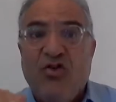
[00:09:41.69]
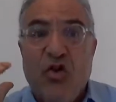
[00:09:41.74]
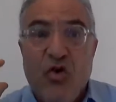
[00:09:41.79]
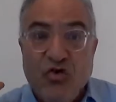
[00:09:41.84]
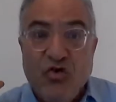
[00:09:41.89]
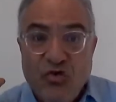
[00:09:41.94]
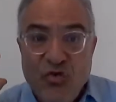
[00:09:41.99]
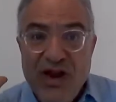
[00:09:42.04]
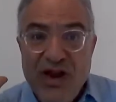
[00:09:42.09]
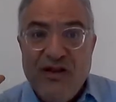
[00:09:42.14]
Don't
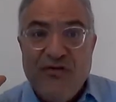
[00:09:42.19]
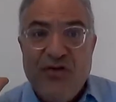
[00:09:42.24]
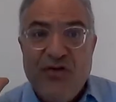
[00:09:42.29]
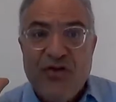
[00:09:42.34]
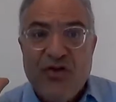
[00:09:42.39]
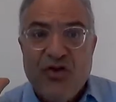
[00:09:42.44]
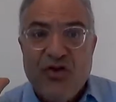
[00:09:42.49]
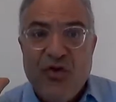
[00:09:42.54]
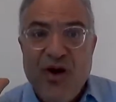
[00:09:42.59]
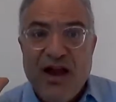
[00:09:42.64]
wait for
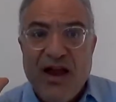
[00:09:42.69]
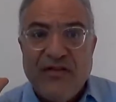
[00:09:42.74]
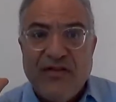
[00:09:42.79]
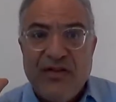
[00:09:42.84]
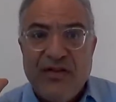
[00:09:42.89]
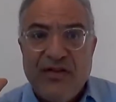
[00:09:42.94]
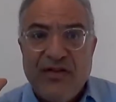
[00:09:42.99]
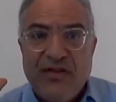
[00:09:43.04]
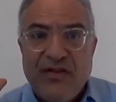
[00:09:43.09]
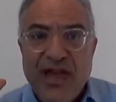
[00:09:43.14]
the crisis,
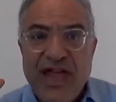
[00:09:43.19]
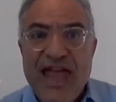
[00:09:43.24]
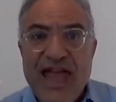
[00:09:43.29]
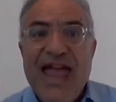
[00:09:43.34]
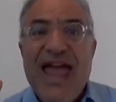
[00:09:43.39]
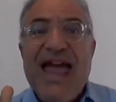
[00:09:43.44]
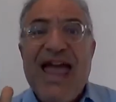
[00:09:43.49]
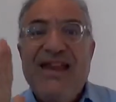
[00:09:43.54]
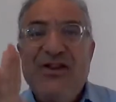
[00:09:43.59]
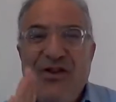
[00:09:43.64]

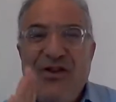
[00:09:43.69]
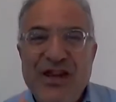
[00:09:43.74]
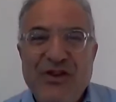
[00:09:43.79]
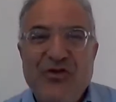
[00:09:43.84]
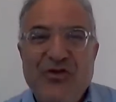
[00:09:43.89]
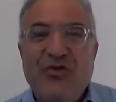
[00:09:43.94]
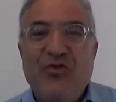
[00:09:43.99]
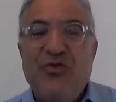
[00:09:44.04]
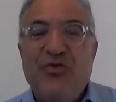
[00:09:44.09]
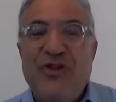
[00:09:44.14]
and you need to
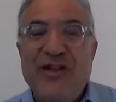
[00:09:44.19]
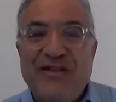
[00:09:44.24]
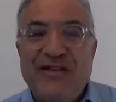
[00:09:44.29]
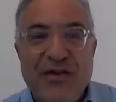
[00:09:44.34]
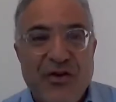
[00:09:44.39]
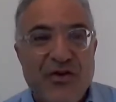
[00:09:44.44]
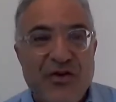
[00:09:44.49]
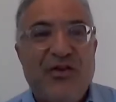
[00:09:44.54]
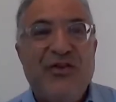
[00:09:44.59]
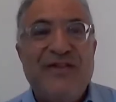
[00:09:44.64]
do this
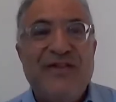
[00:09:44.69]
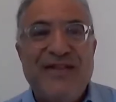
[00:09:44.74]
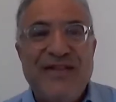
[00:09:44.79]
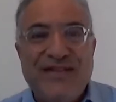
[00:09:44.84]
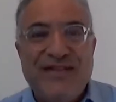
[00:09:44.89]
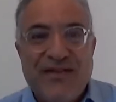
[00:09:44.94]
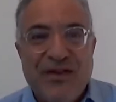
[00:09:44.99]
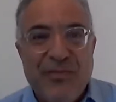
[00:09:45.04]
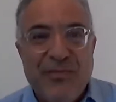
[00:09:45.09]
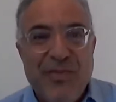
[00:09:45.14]
on a
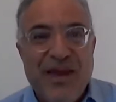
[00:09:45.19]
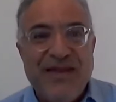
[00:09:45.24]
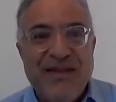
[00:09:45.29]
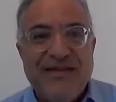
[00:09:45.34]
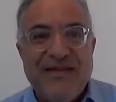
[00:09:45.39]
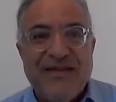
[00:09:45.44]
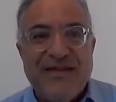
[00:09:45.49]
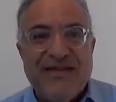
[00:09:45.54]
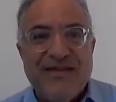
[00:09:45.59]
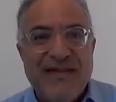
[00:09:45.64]
consistent
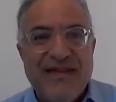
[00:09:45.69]
basis.